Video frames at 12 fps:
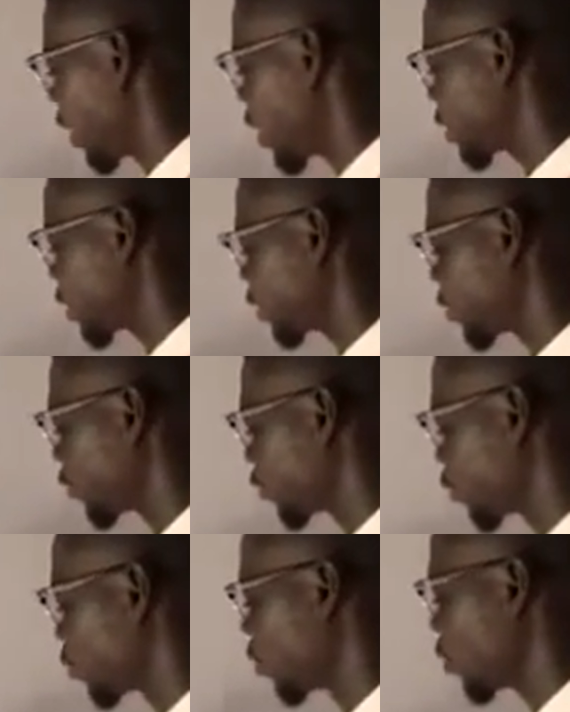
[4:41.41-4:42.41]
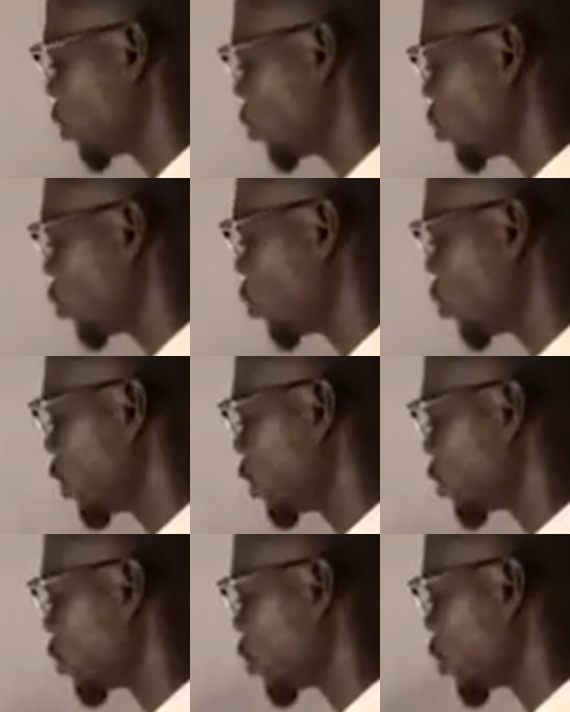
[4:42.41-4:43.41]
exit for
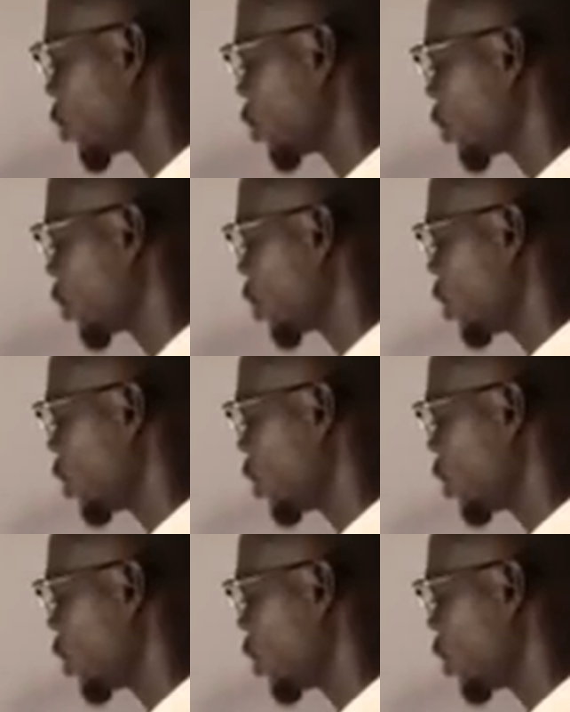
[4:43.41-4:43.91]
waste products,